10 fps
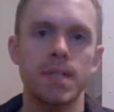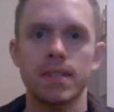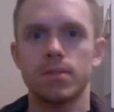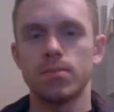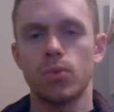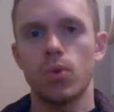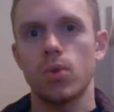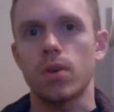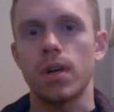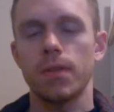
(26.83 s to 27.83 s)
back to
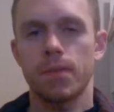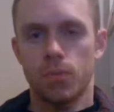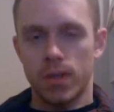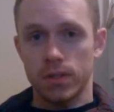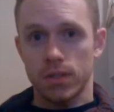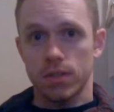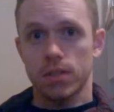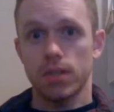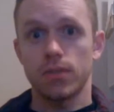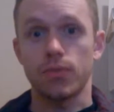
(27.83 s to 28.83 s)
more health and
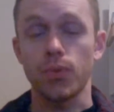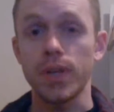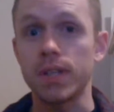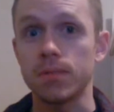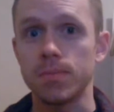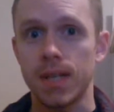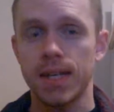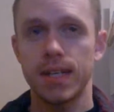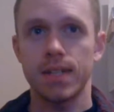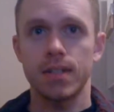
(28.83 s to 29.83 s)
wellness, freedom,
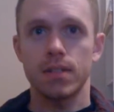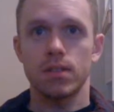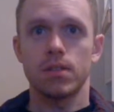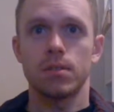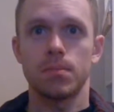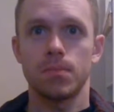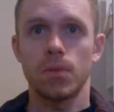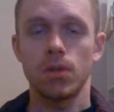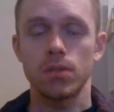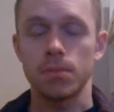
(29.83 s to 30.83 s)
and
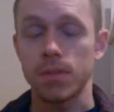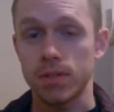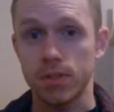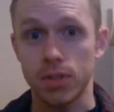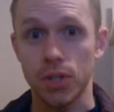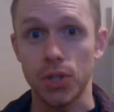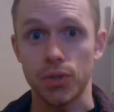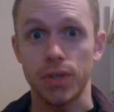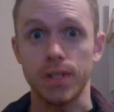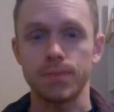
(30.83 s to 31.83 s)
ultimate
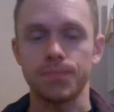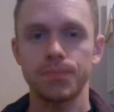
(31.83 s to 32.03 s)
security.